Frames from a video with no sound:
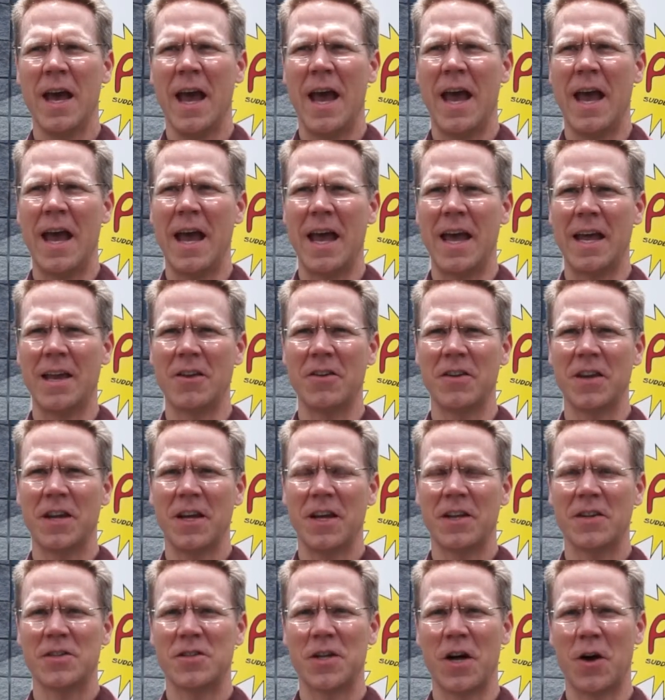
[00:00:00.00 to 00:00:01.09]
And
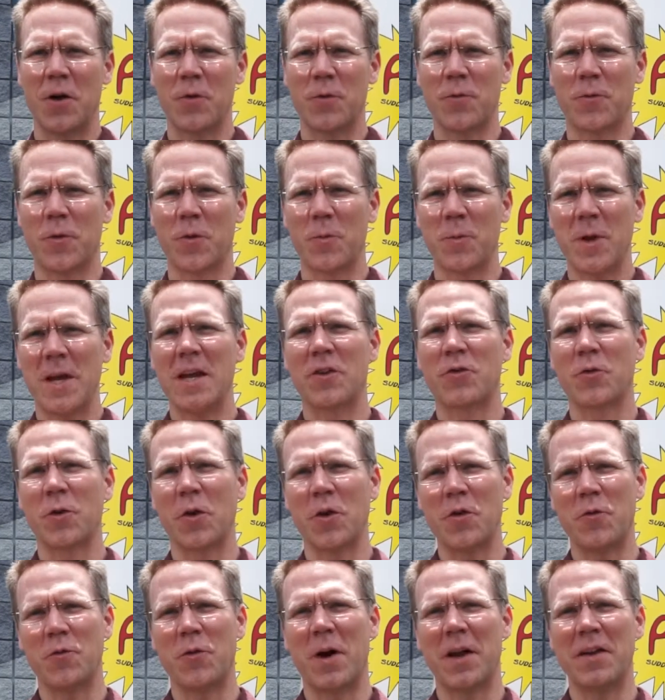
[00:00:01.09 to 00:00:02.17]
so for me, it's
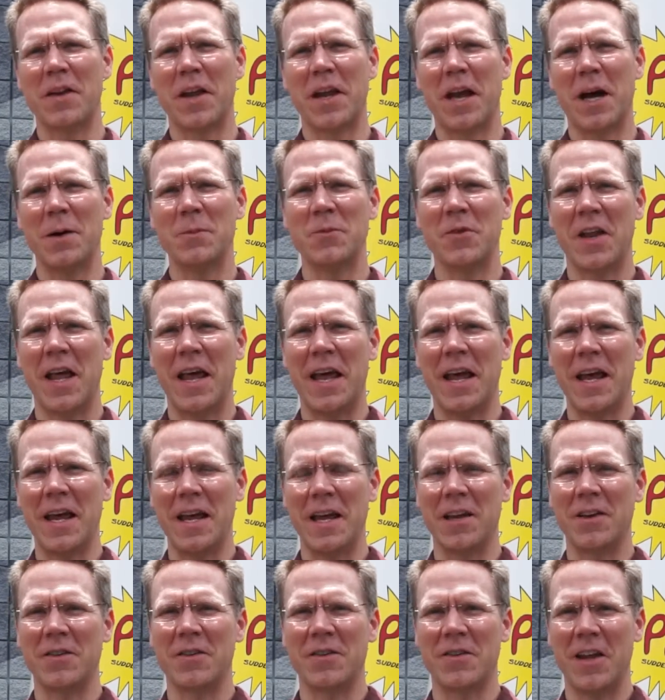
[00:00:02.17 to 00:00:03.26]
really fun to come today
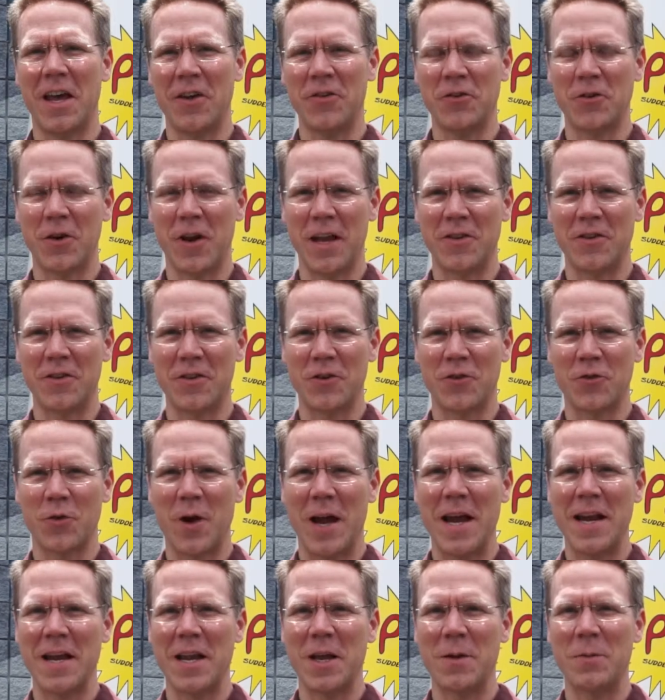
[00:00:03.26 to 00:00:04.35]
and yesterday to the
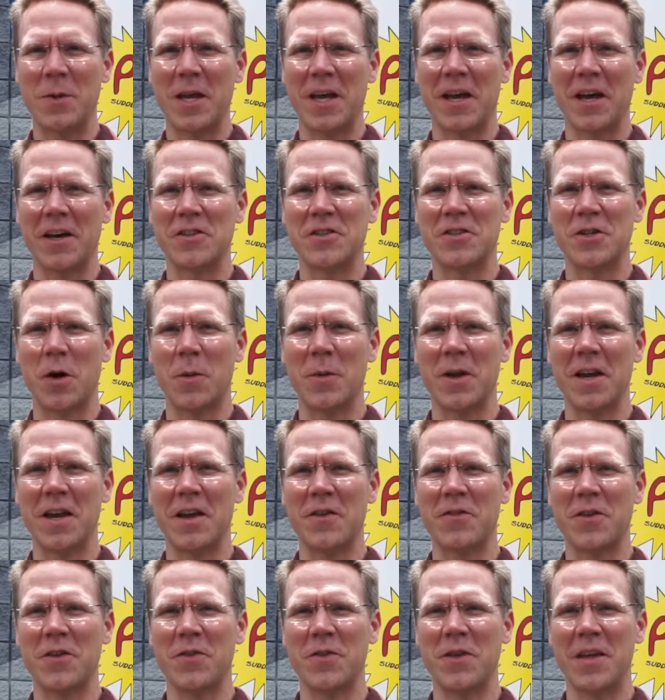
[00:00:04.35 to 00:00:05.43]
training because so many
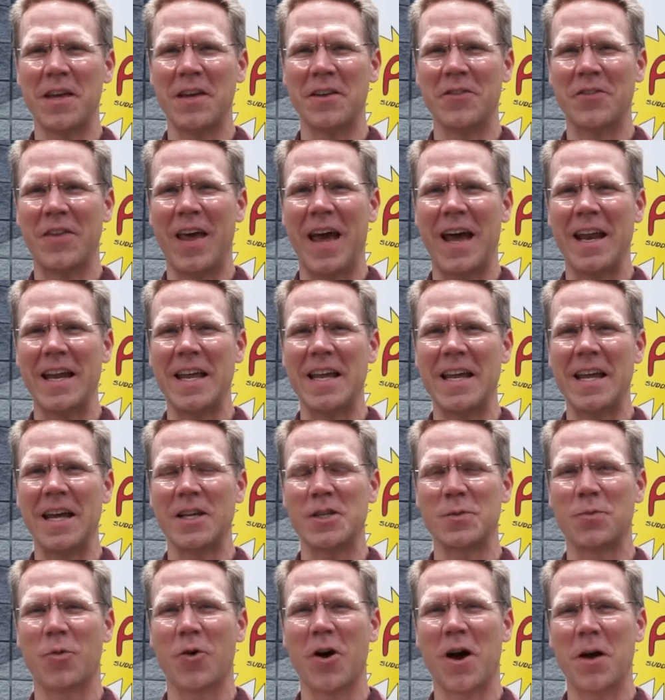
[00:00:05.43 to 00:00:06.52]
of the things that he
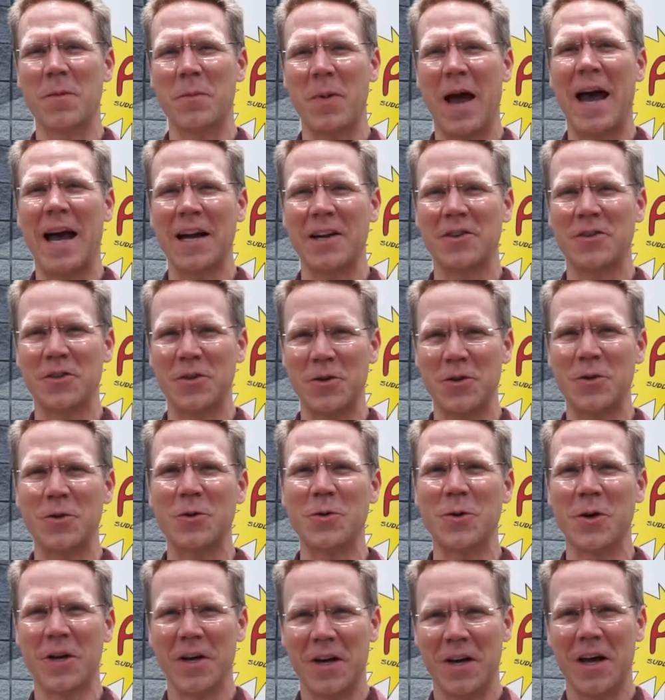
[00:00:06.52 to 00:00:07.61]
has brought back
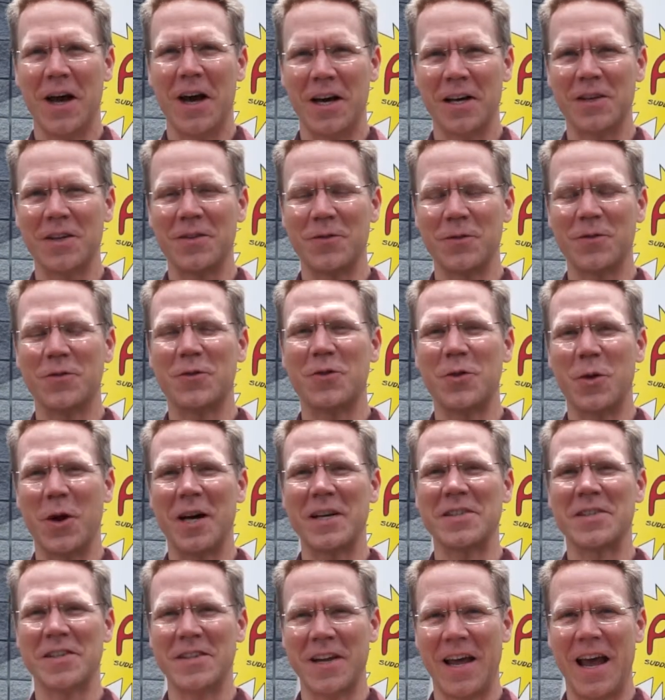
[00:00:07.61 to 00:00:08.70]
to, uh, to
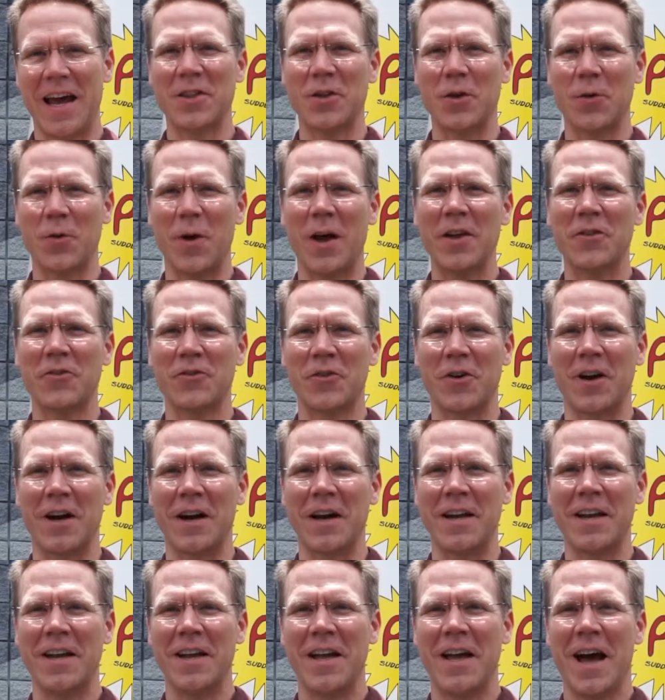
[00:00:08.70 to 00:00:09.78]
us at the
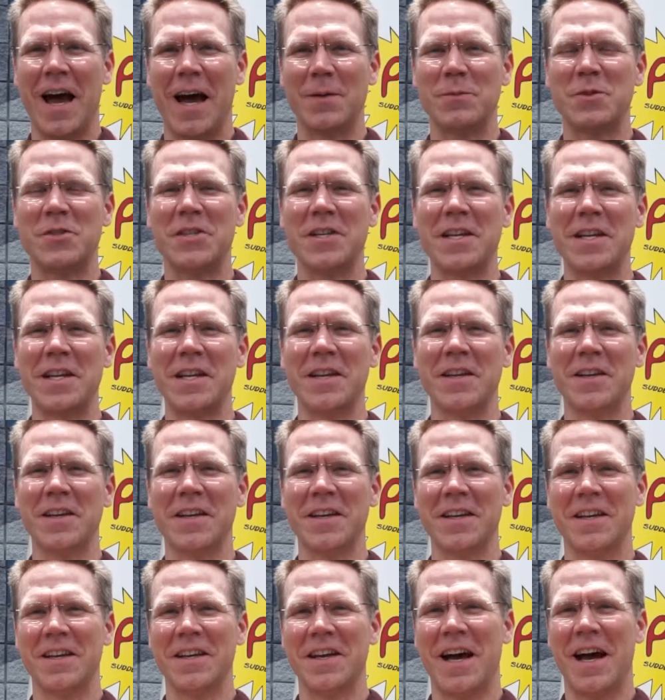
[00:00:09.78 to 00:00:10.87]
restaurant, I'm seeing
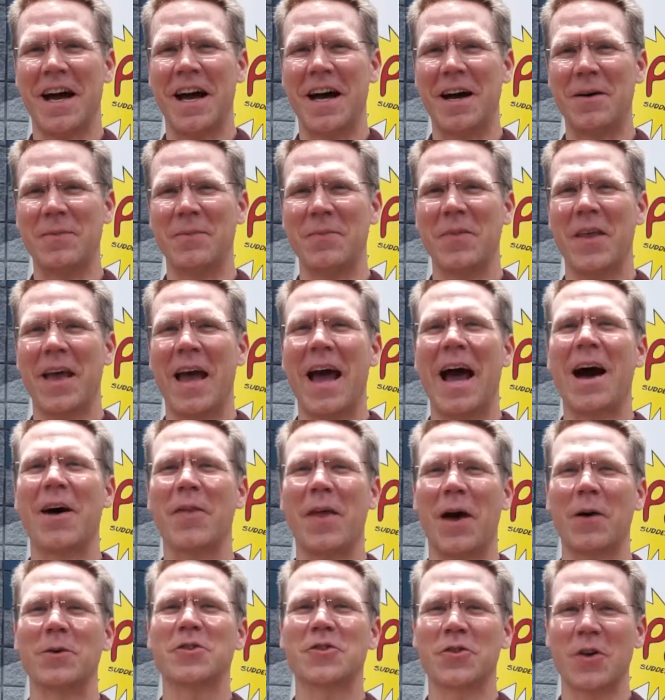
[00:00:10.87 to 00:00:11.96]
um, how
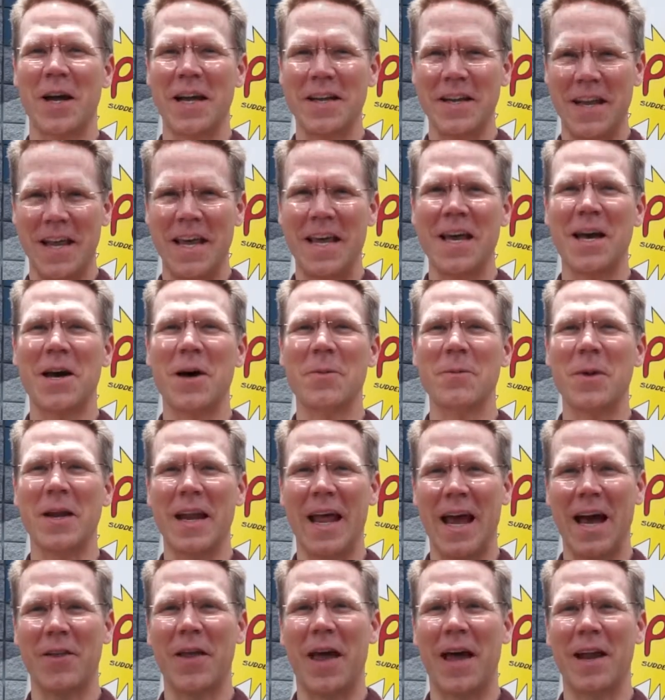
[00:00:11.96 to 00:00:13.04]
that was trained to him and
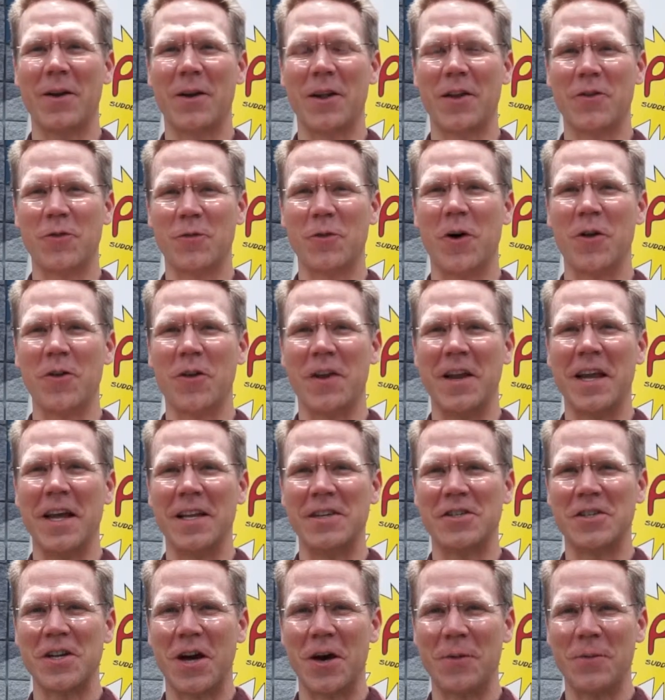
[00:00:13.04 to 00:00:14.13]
how that is folded in.
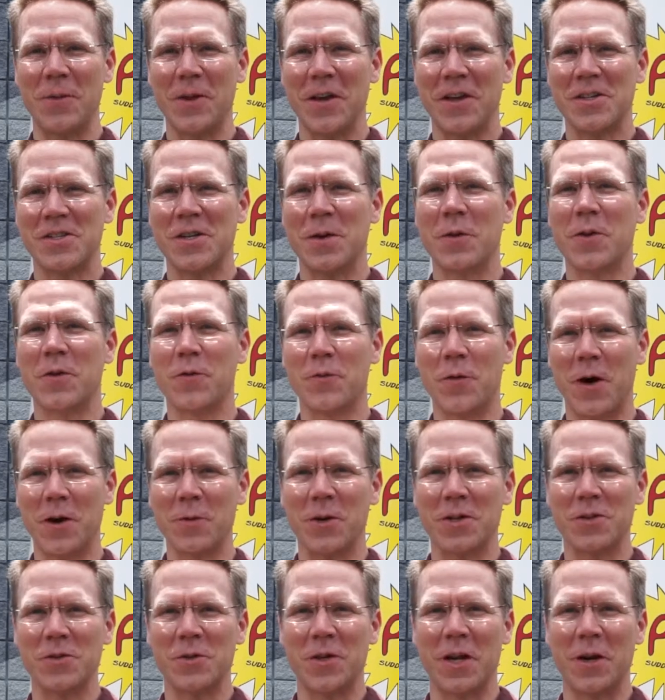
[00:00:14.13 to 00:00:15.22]
So some of the fun
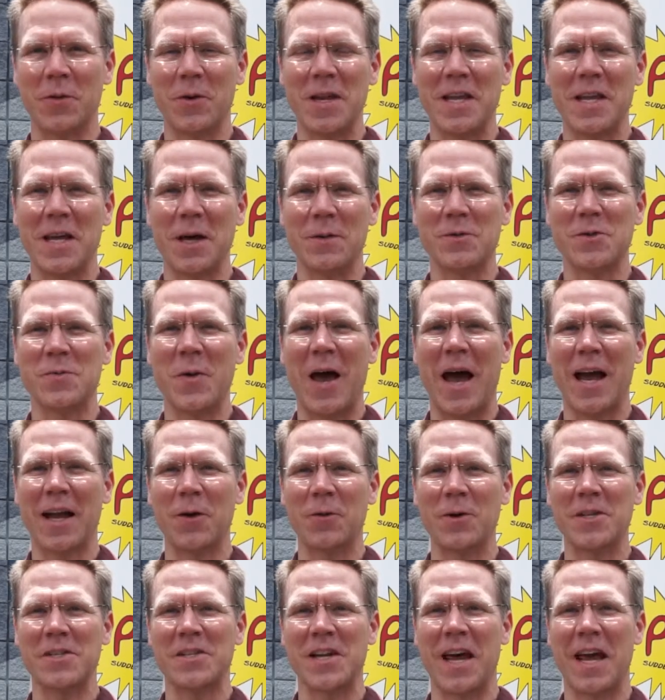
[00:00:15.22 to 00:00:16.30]
ones, you know, when he comes back
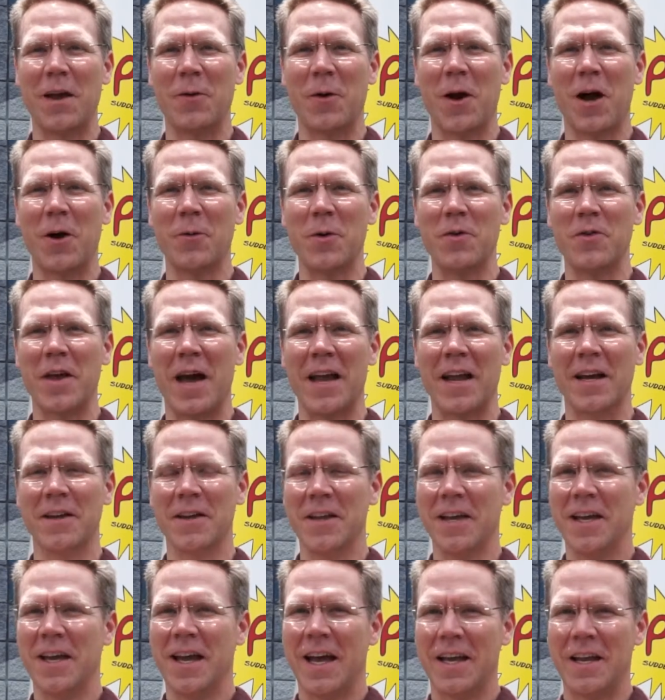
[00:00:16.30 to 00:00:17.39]
and we say, well, we've got a,
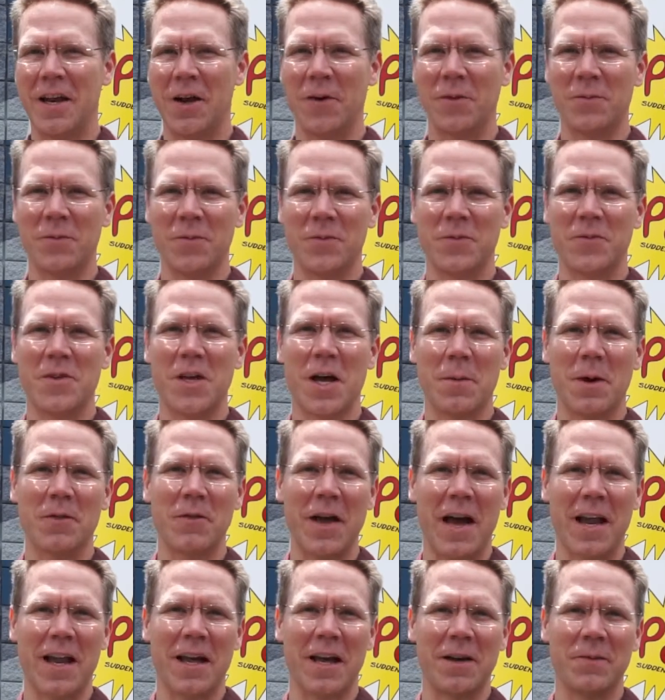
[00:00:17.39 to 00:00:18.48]
you know, Tim, I've
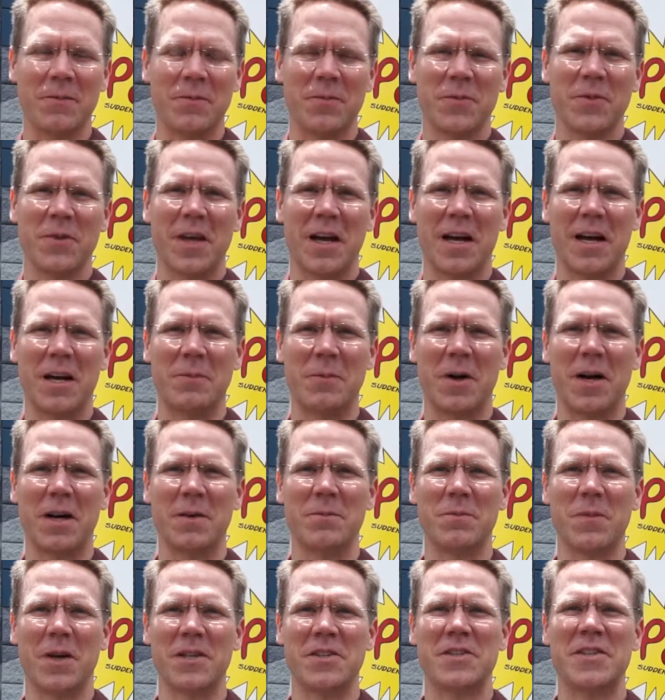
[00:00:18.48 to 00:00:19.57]
got a, um,
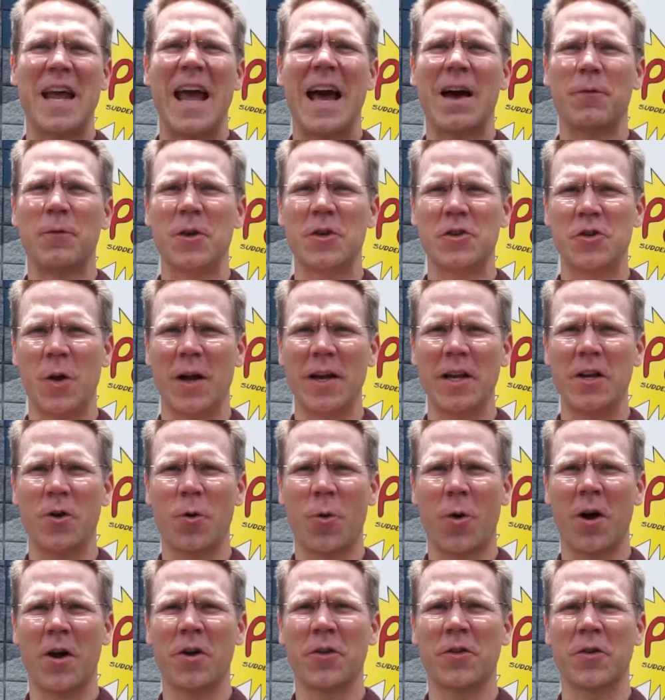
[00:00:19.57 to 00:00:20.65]
a, a staff issue I need to
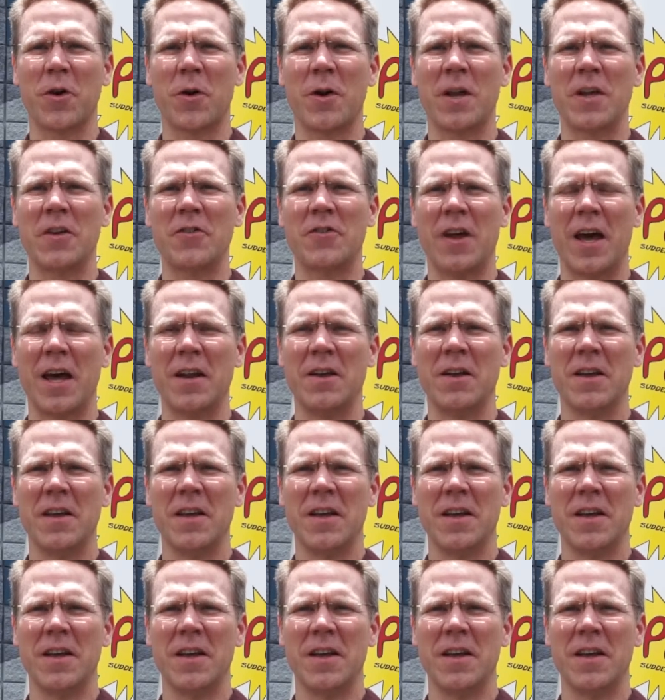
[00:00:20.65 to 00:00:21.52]
work through. And he said,